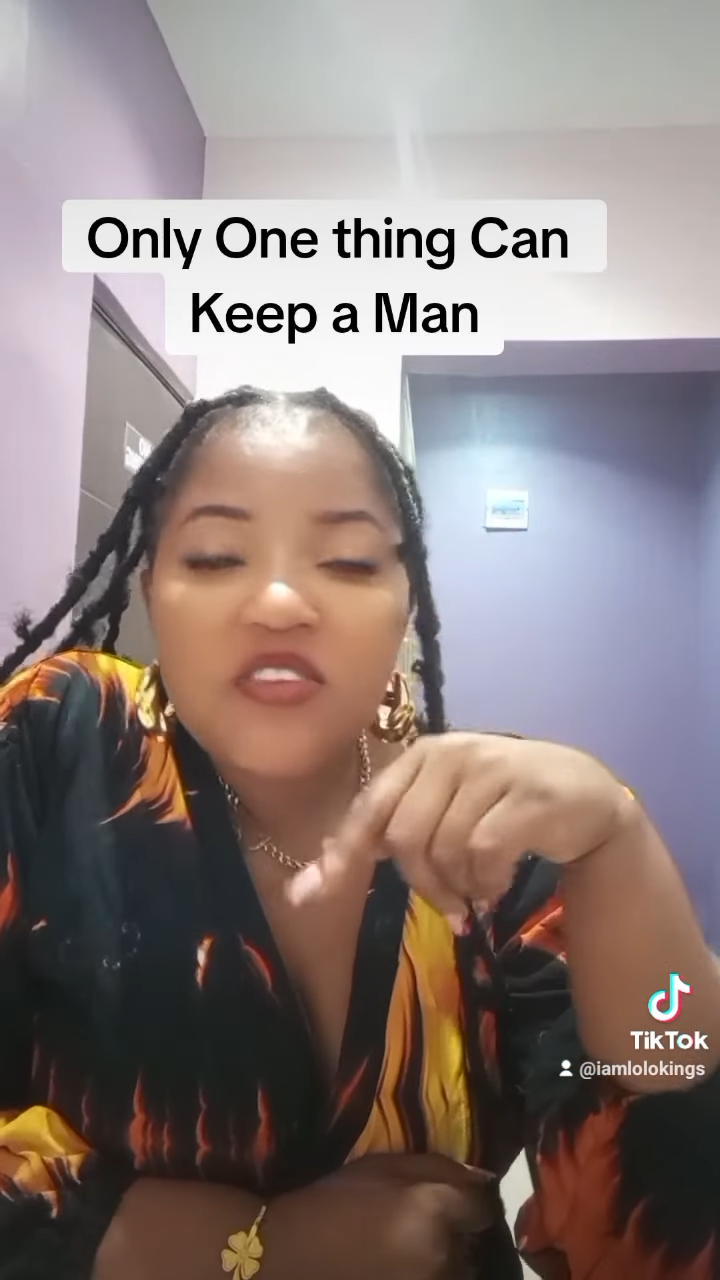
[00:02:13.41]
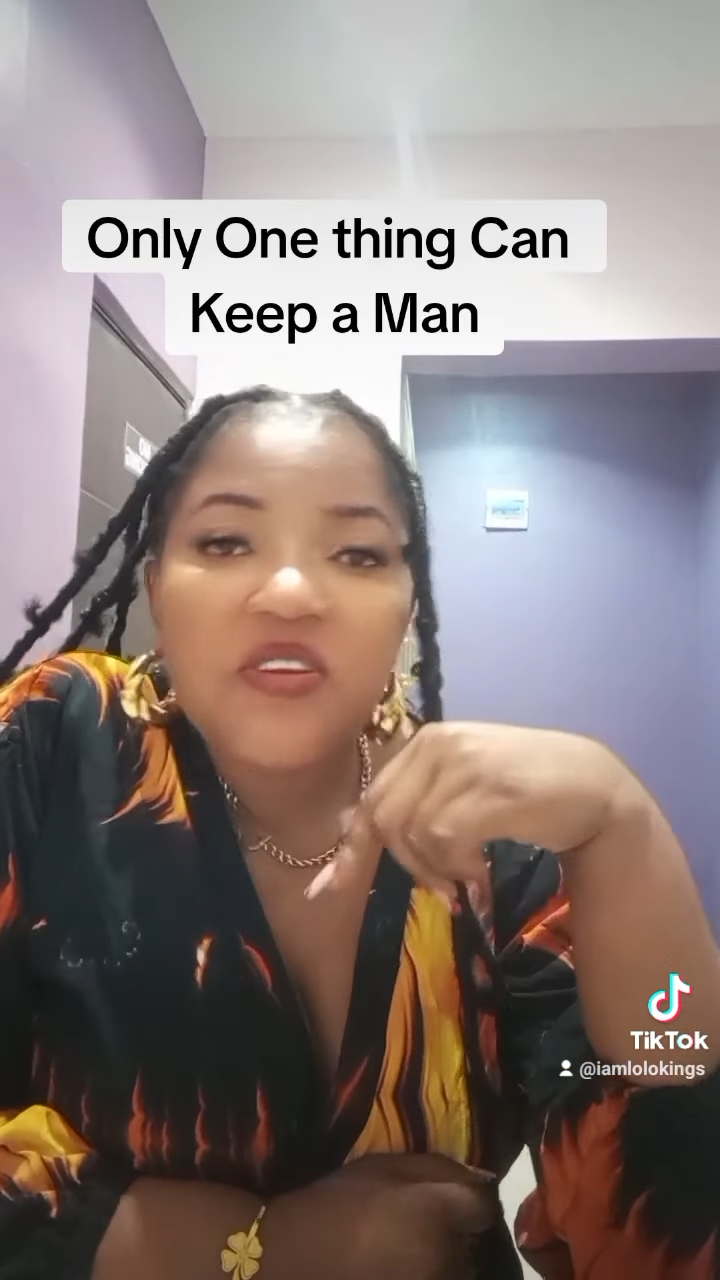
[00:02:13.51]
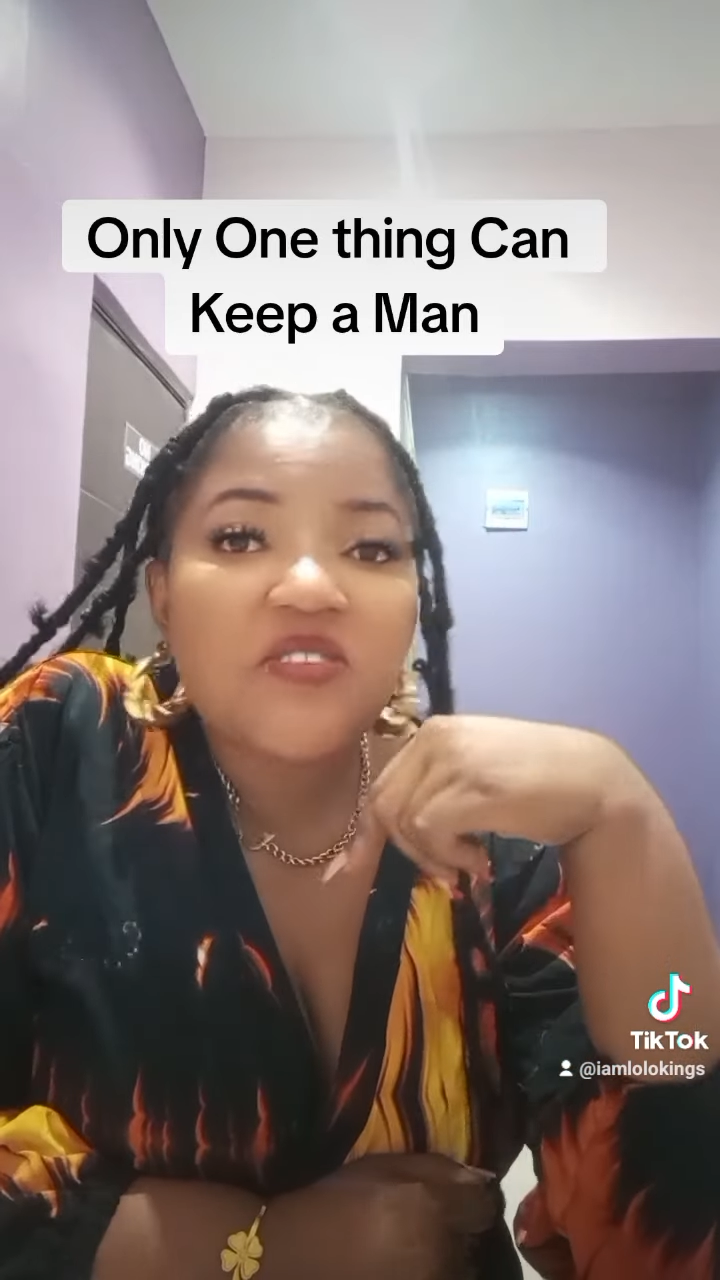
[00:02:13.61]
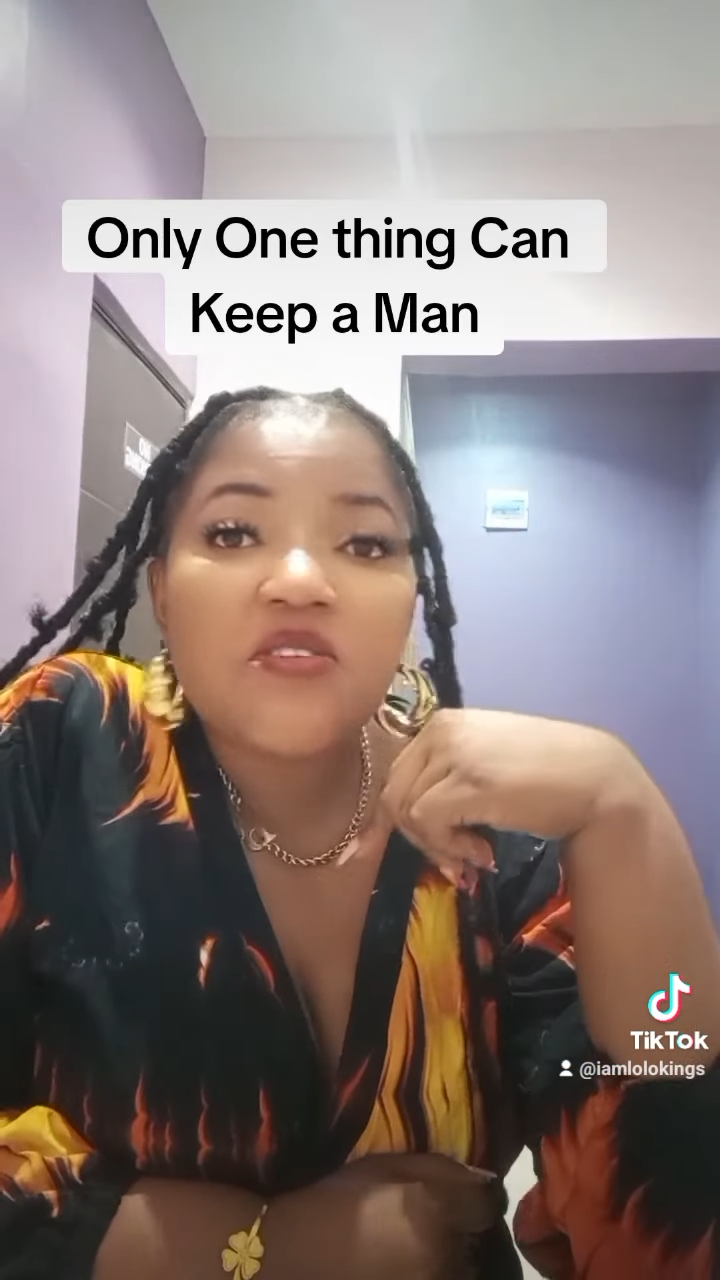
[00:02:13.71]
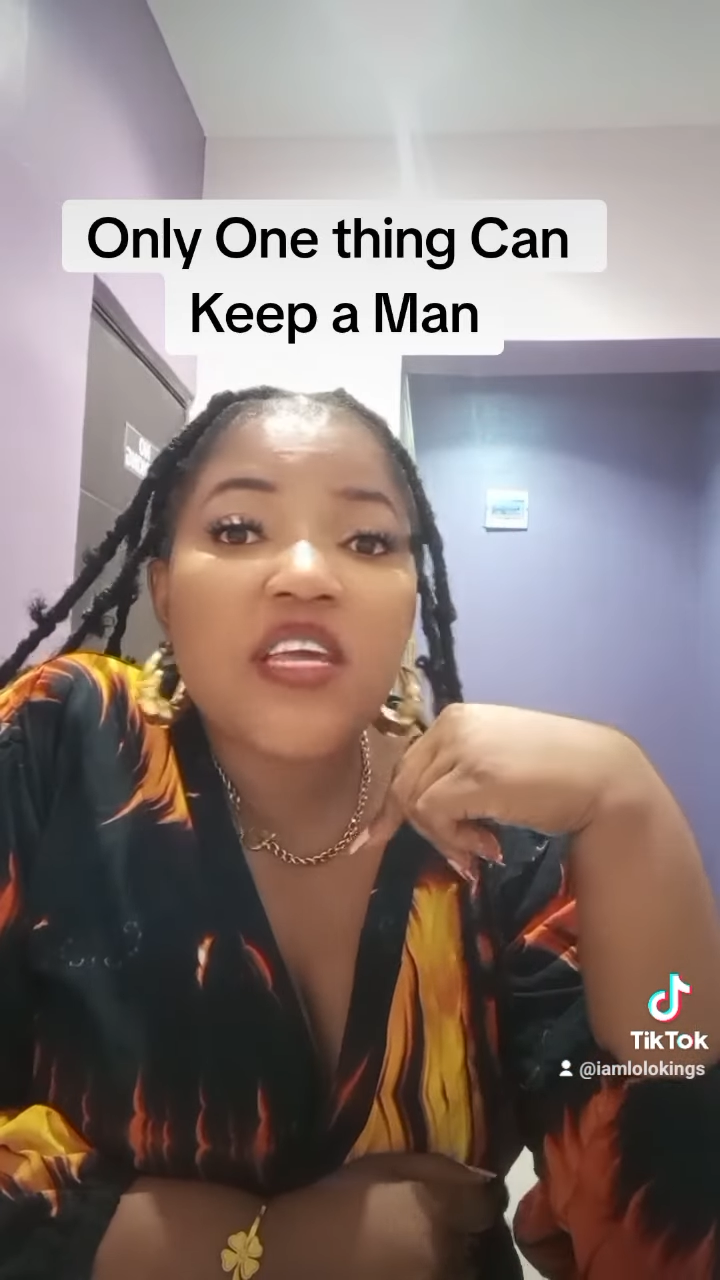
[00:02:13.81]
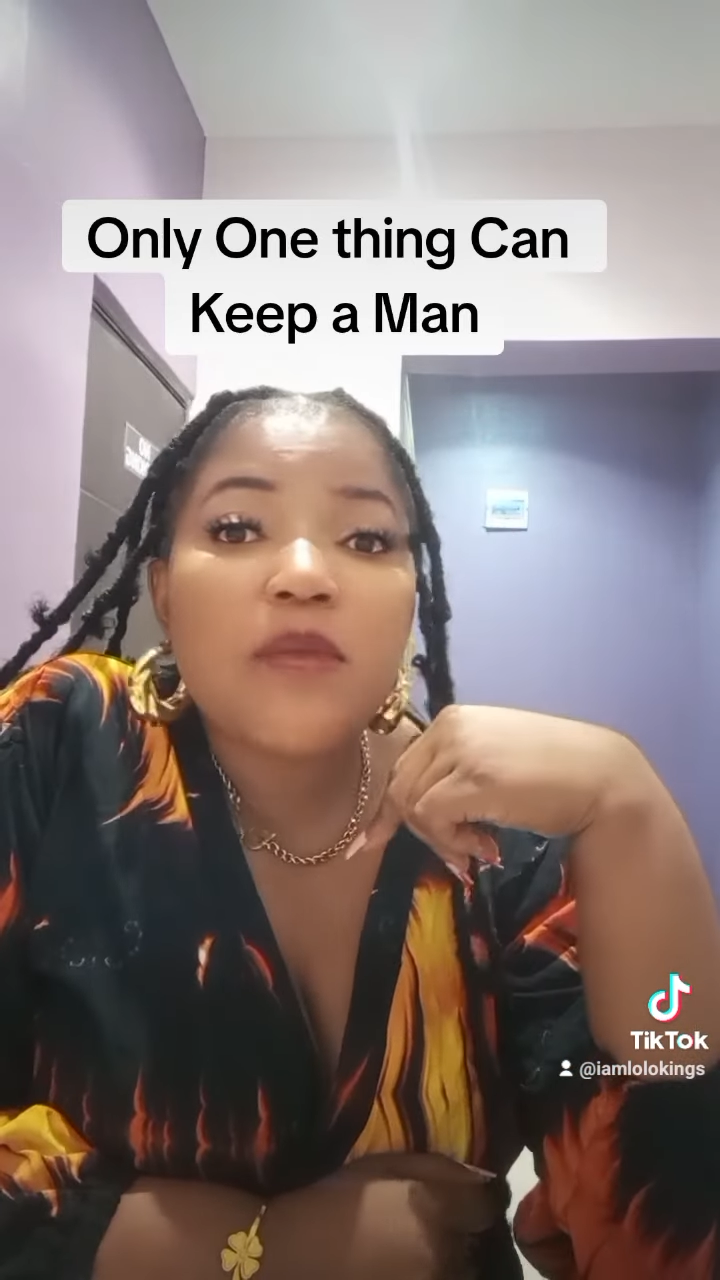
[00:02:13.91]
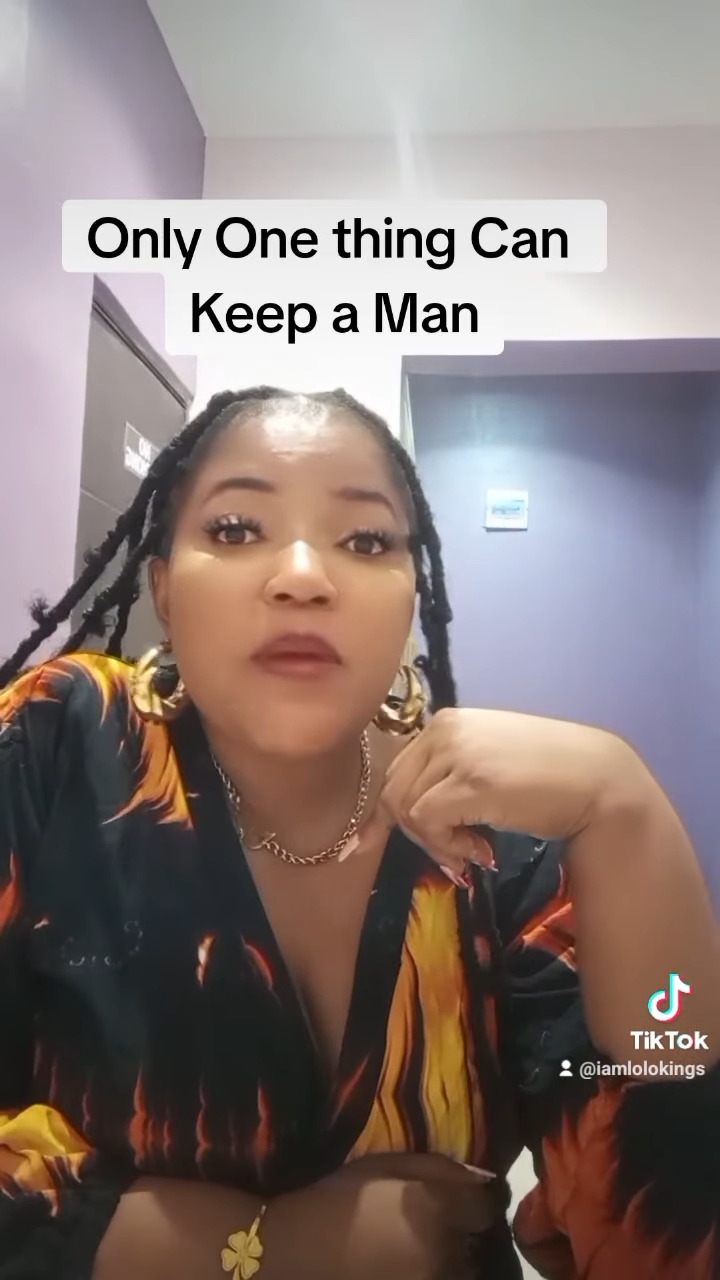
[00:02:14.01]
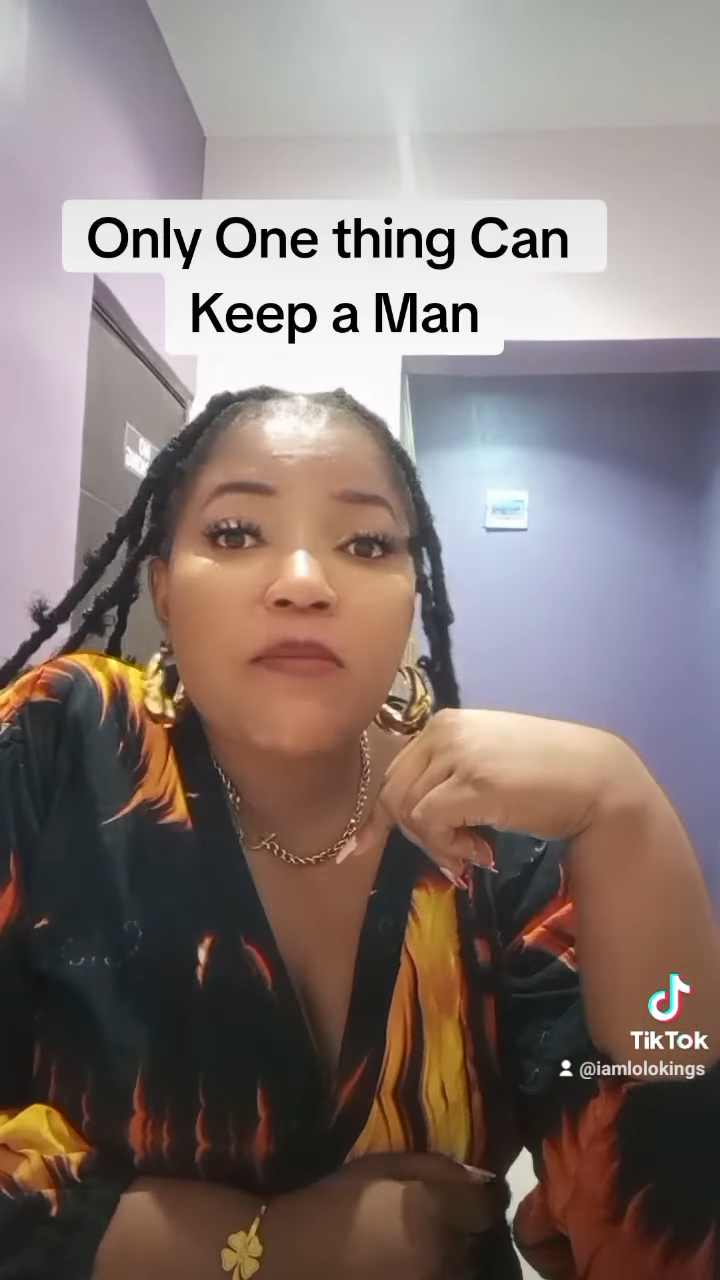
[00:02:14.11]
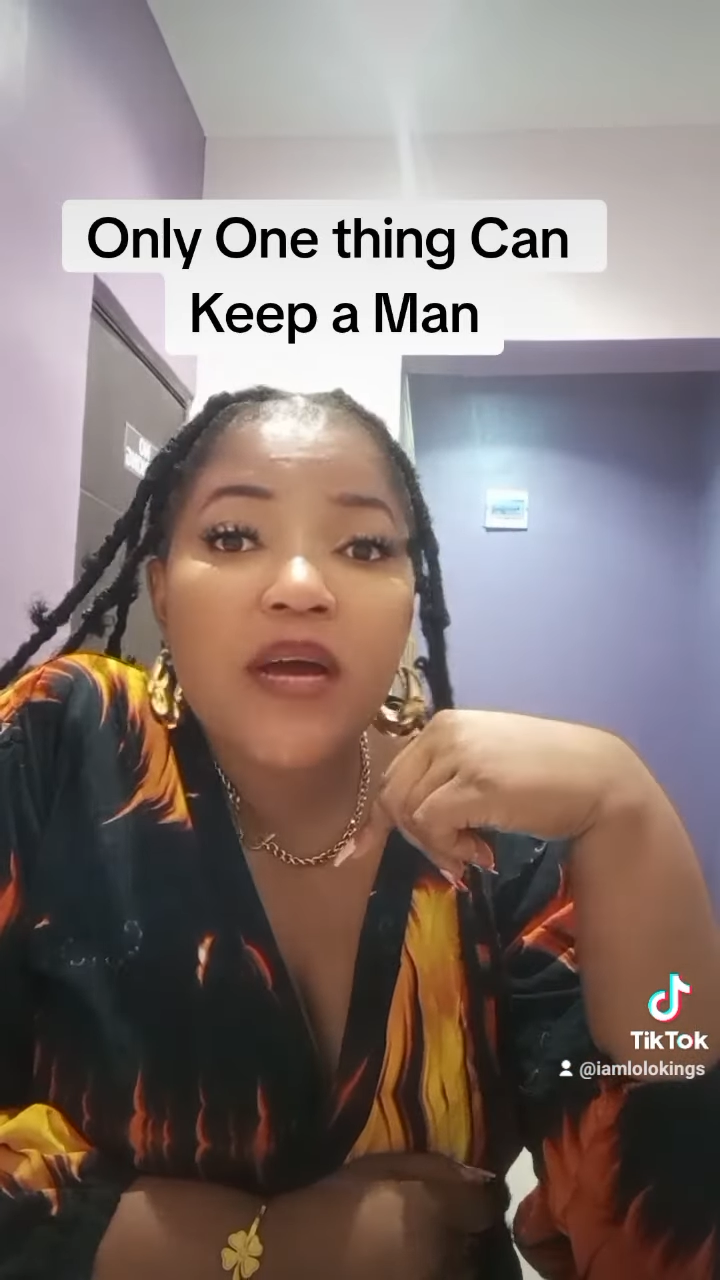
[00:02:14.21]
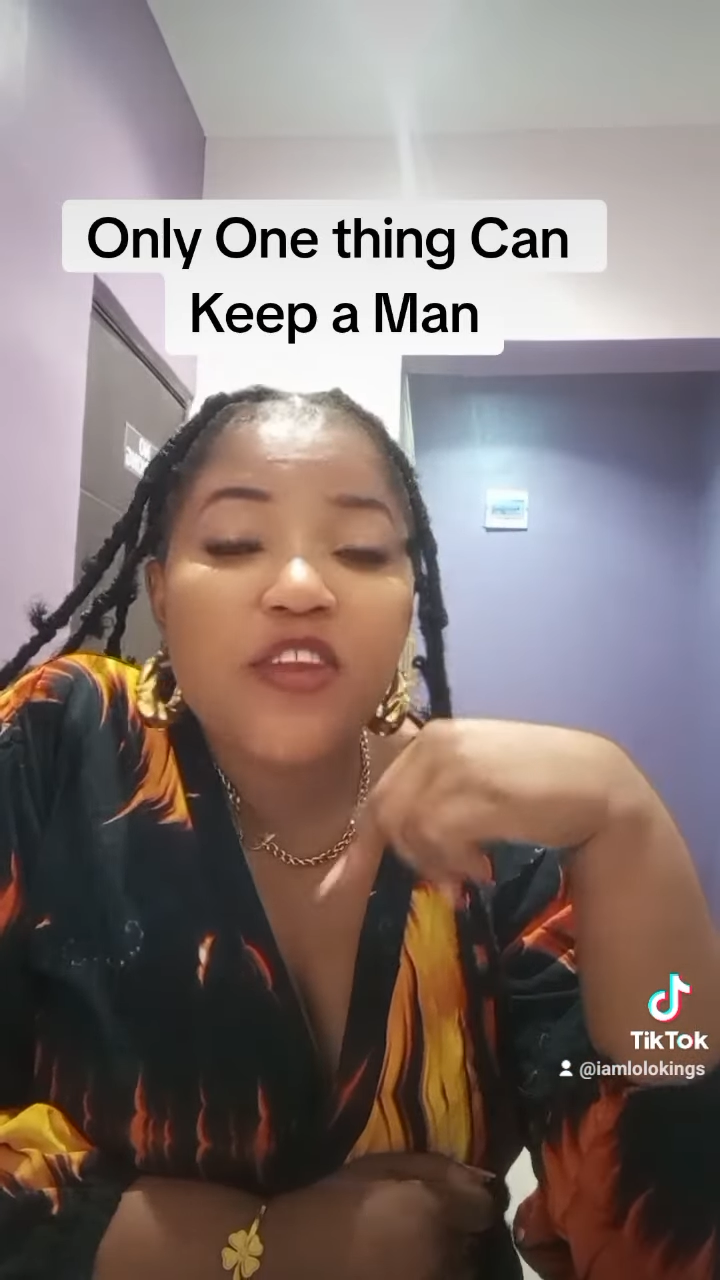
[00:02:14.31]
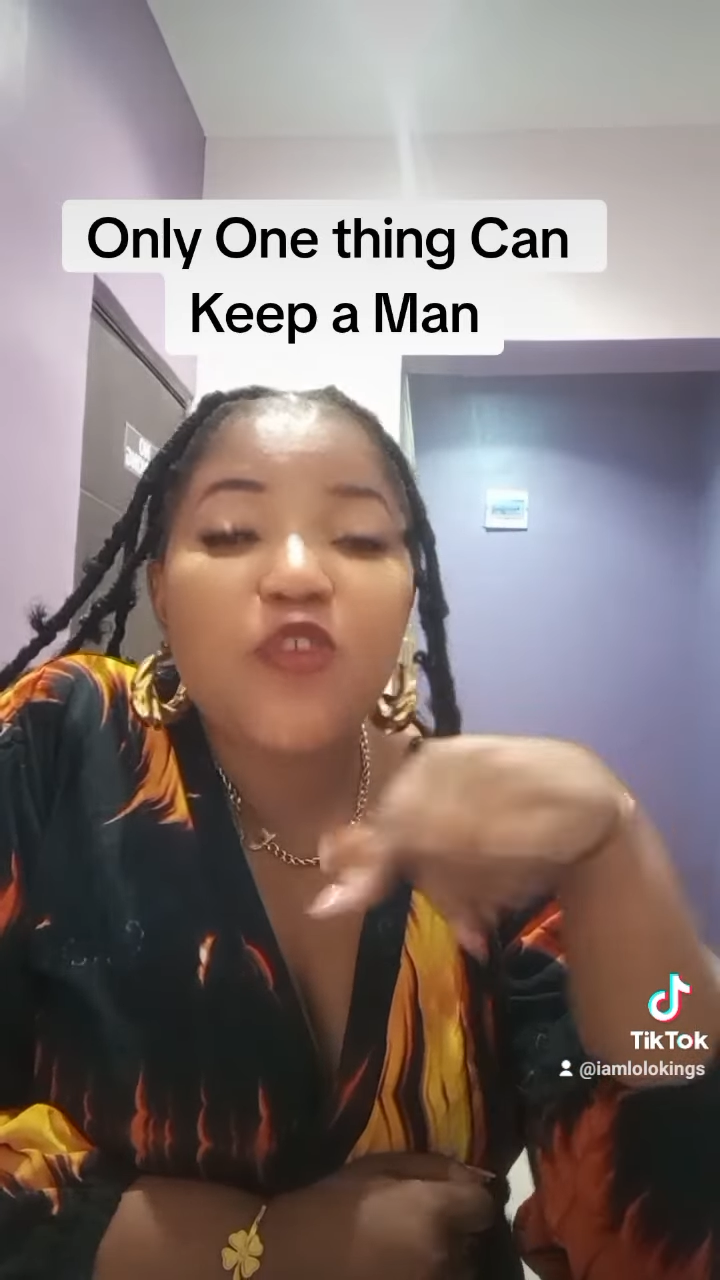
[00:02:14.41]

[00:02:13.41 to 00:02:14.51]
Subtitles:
does not keep a man.